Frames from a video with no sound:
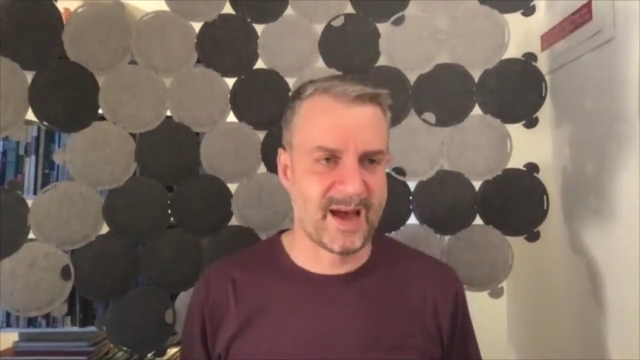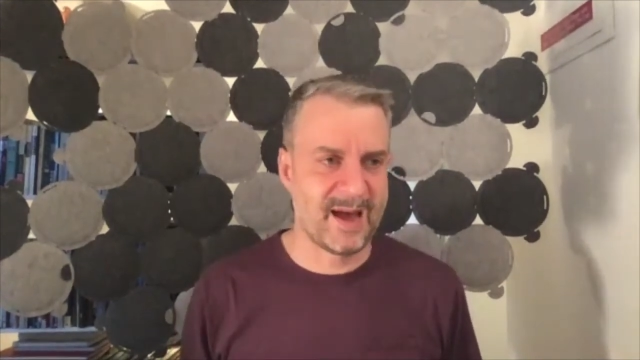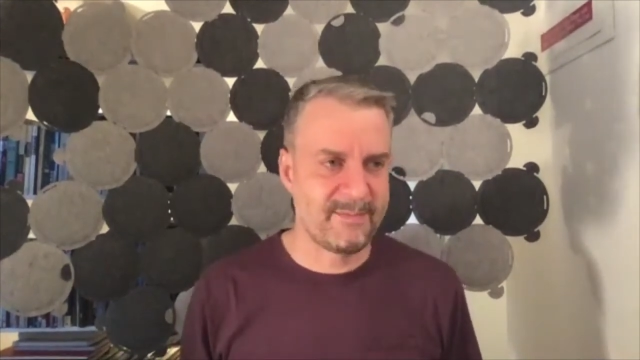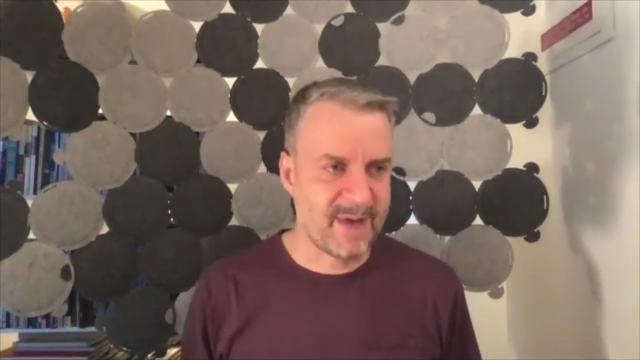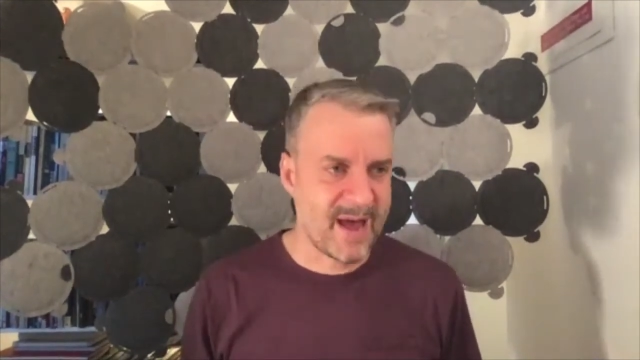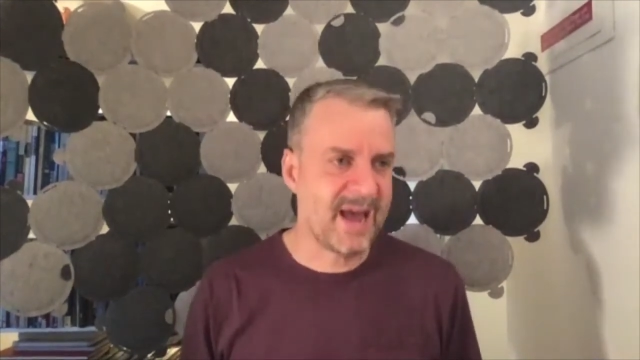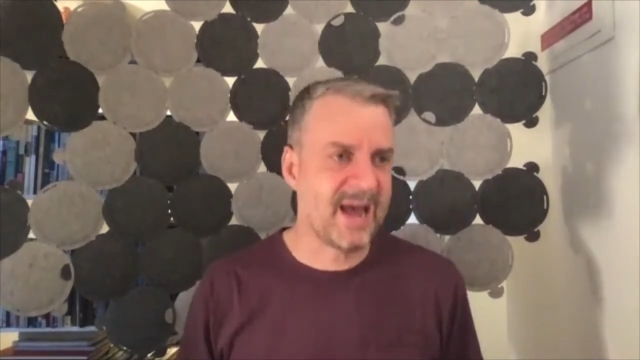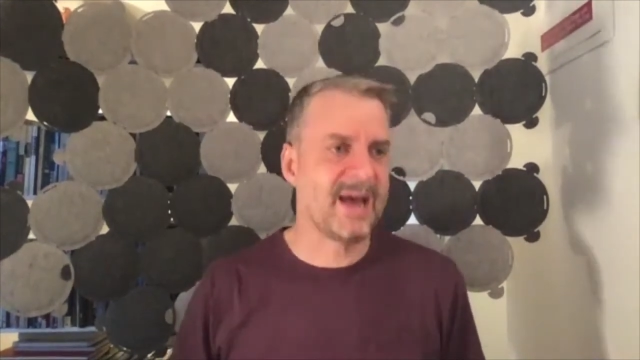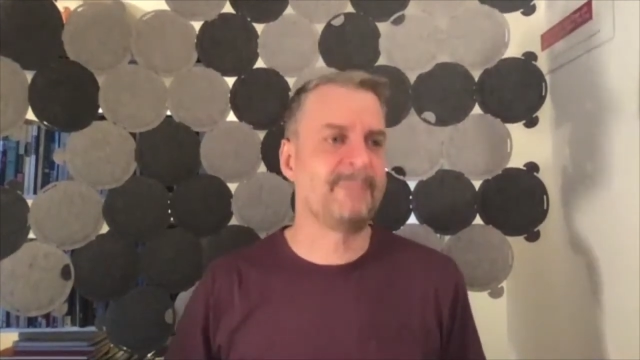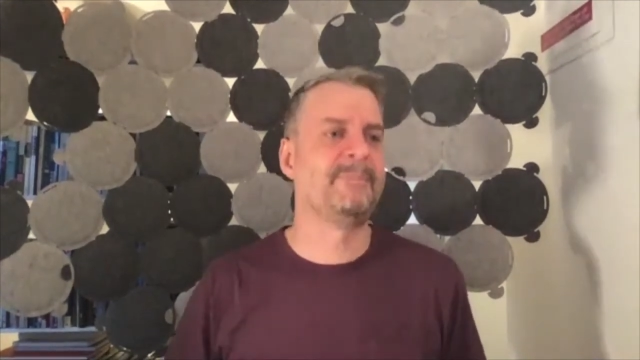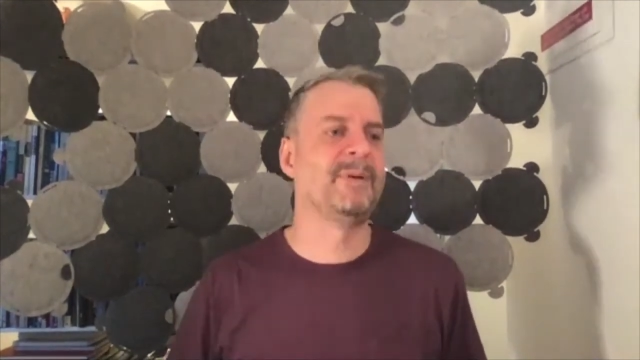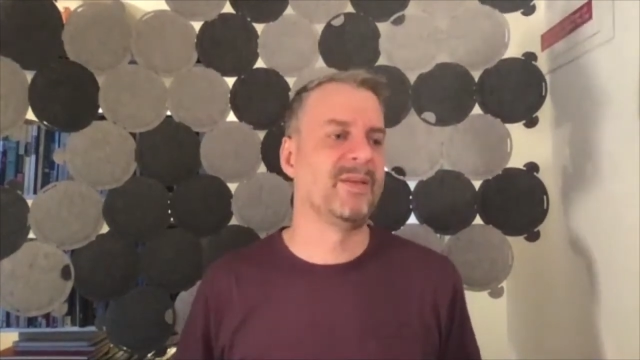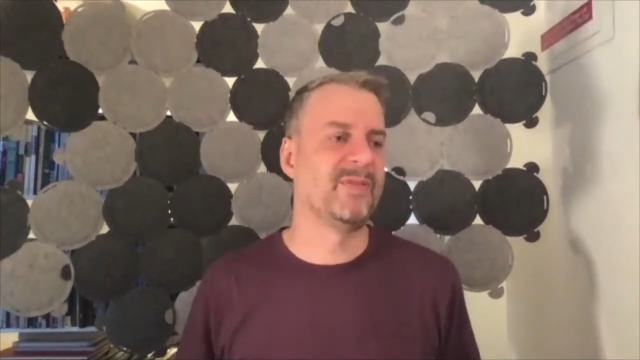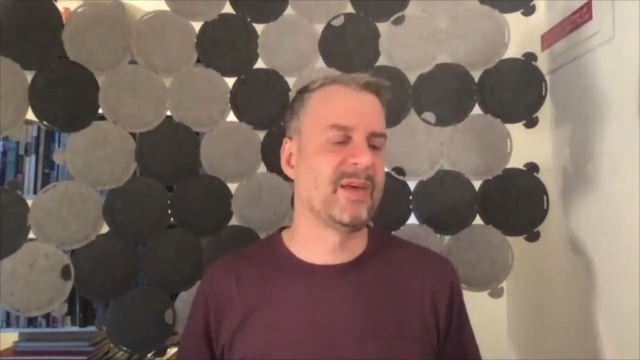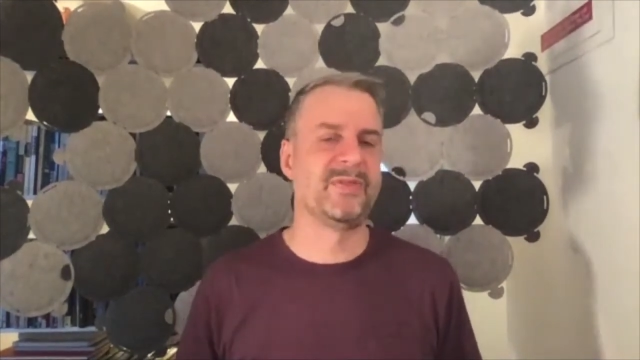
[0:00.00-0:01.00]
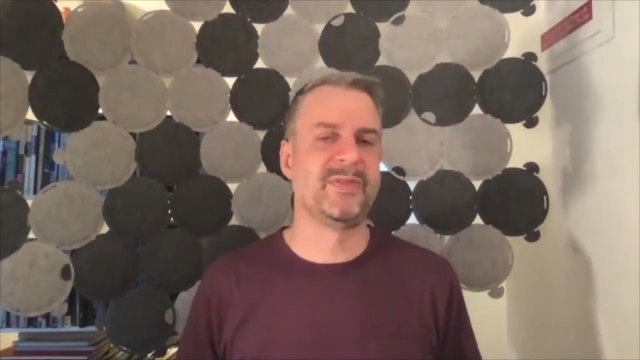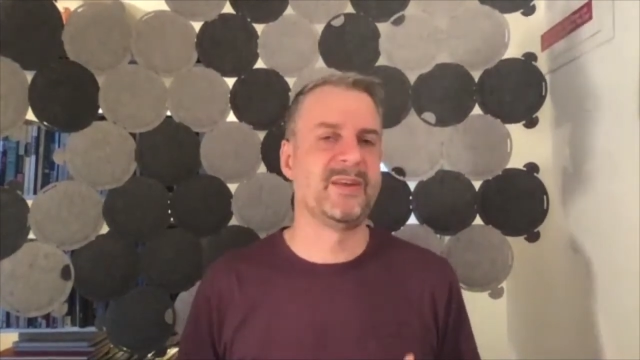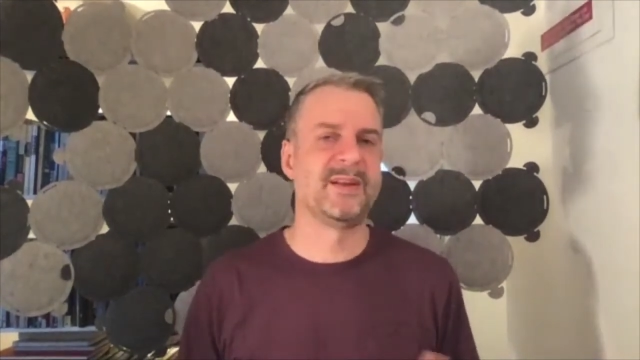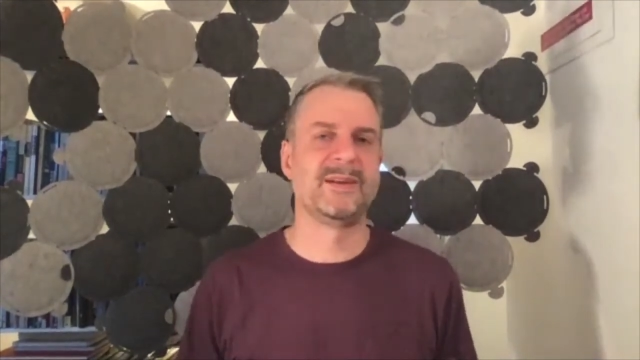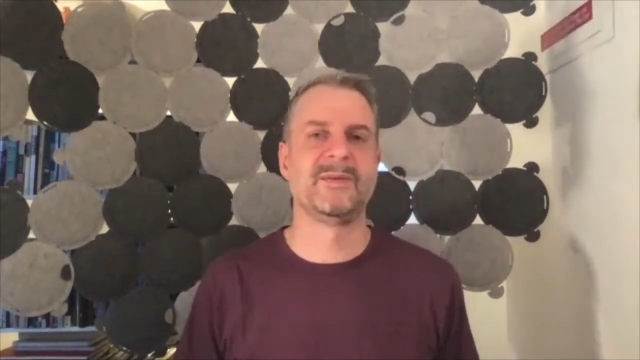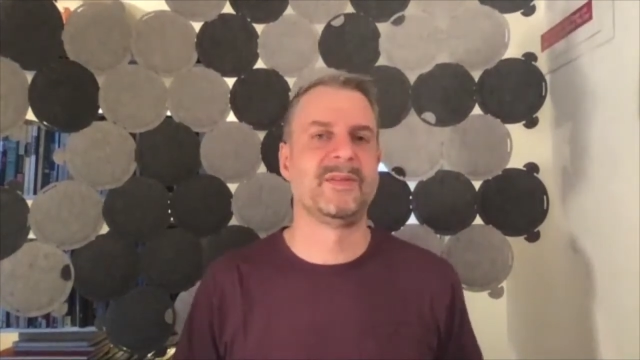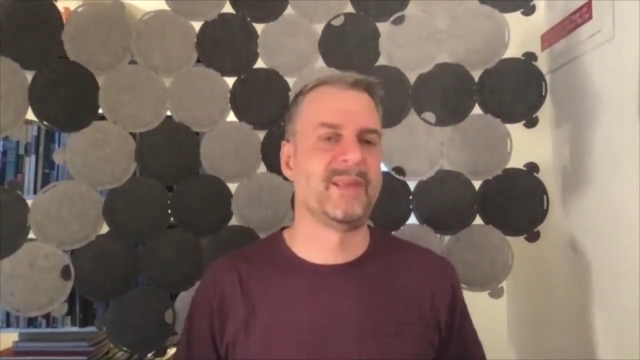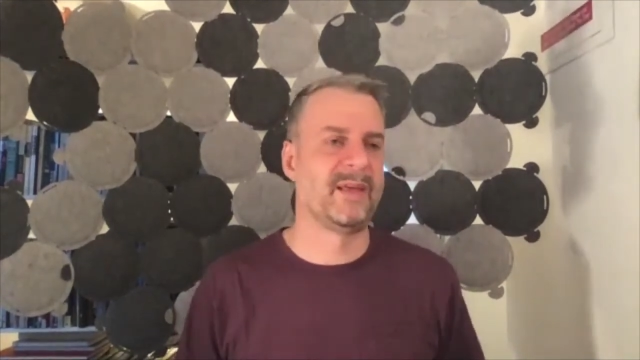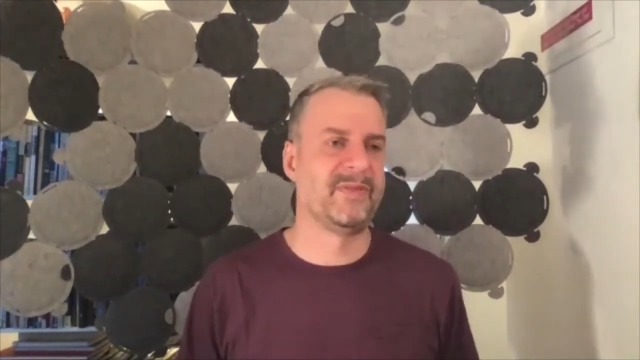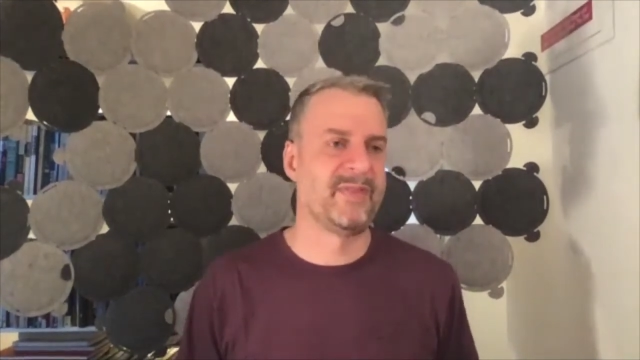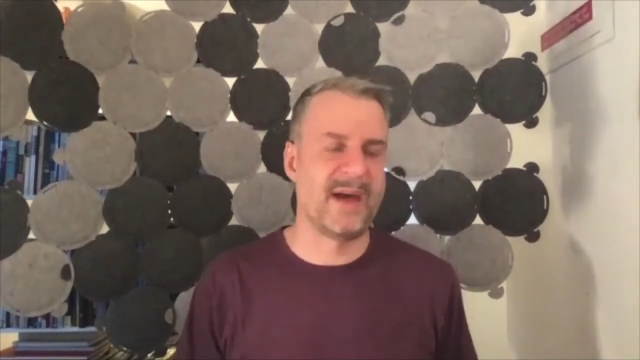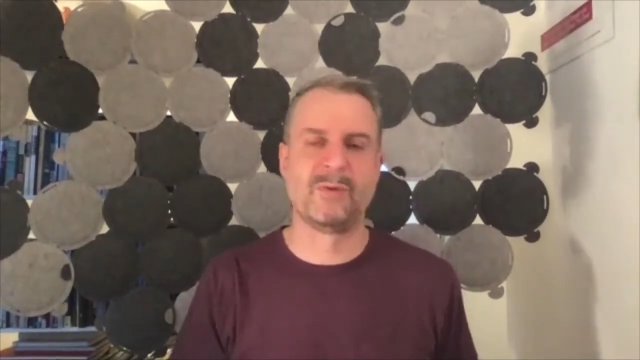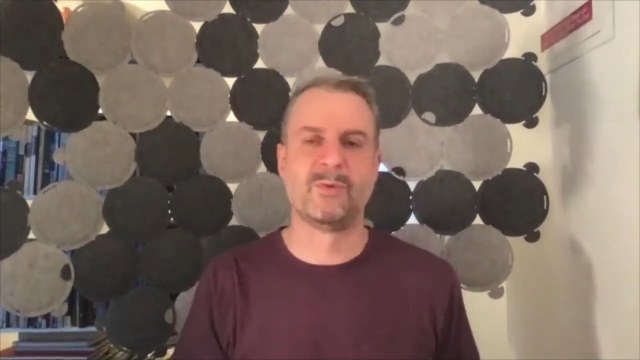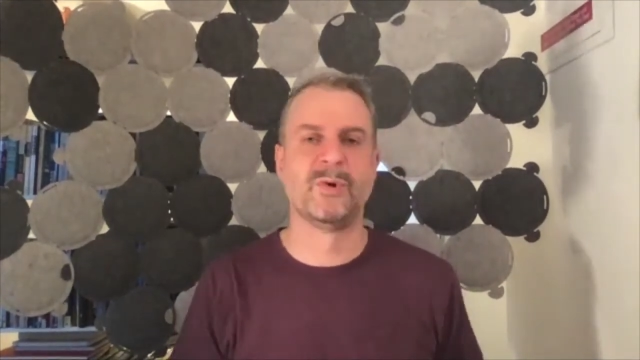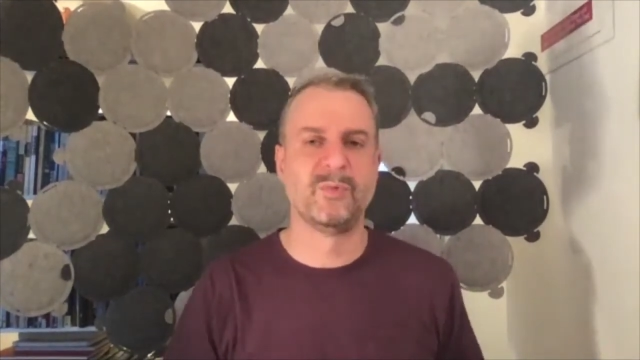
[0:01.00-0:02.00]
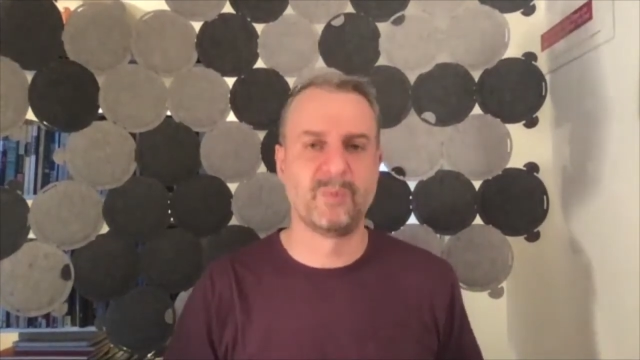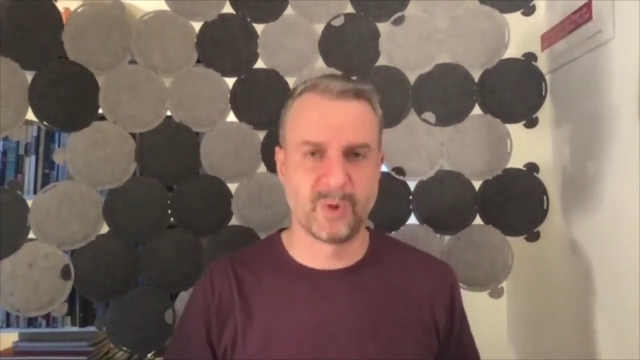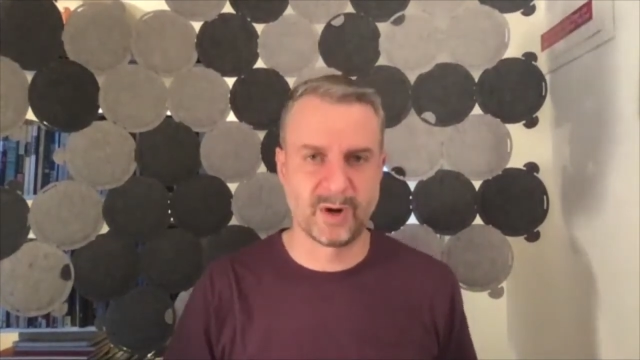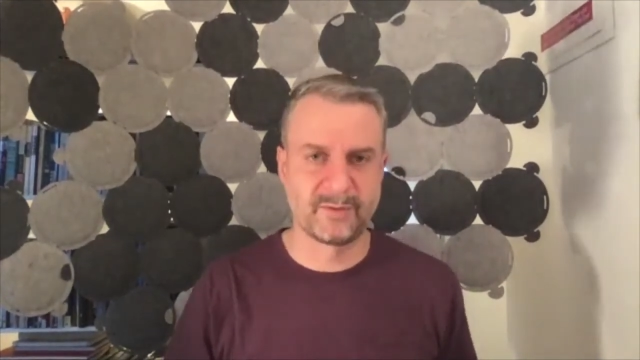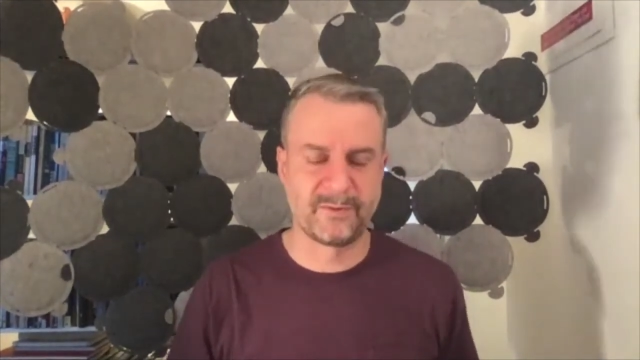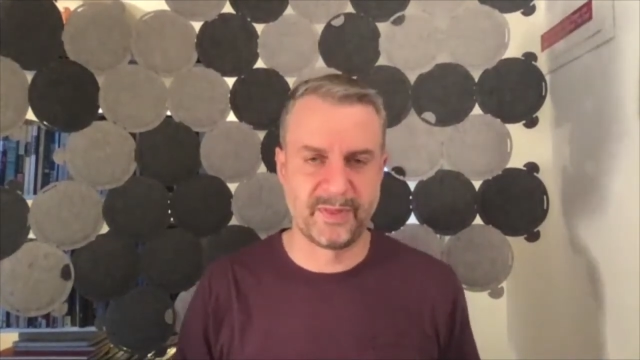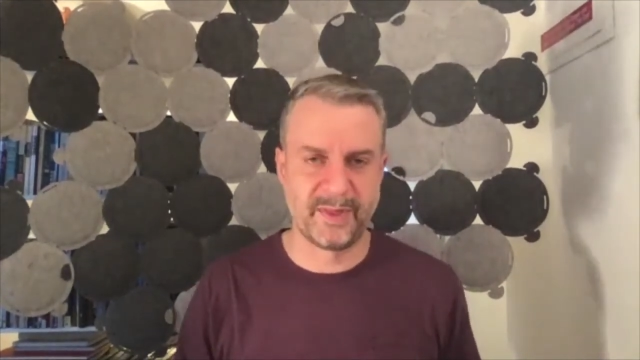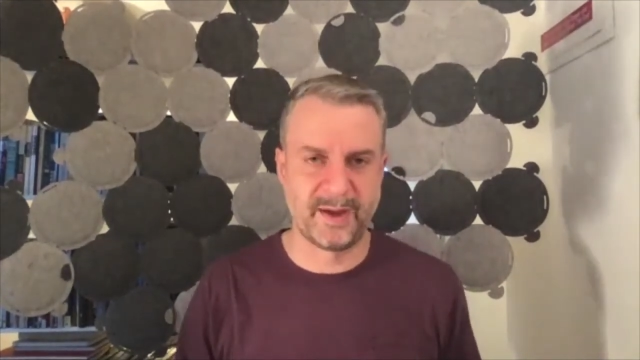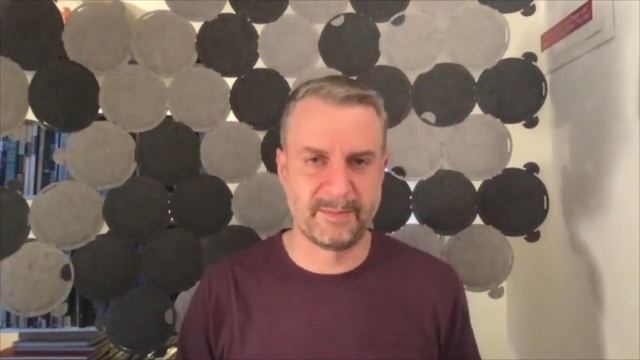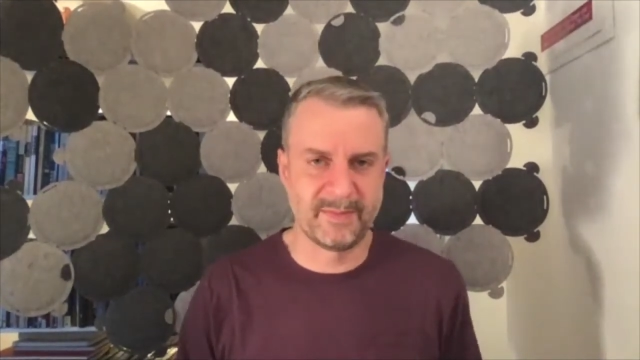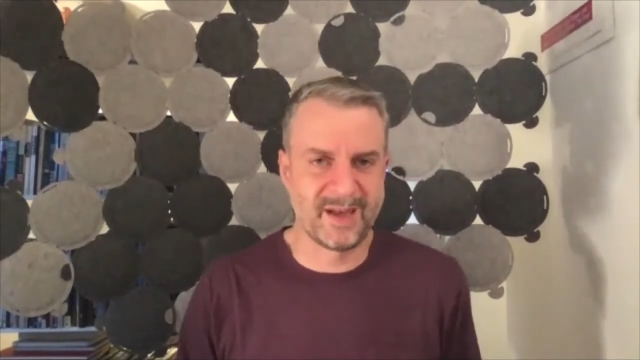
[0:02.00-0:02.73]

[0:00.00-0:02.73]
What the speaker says: I'm happy that that wouldn't work for them.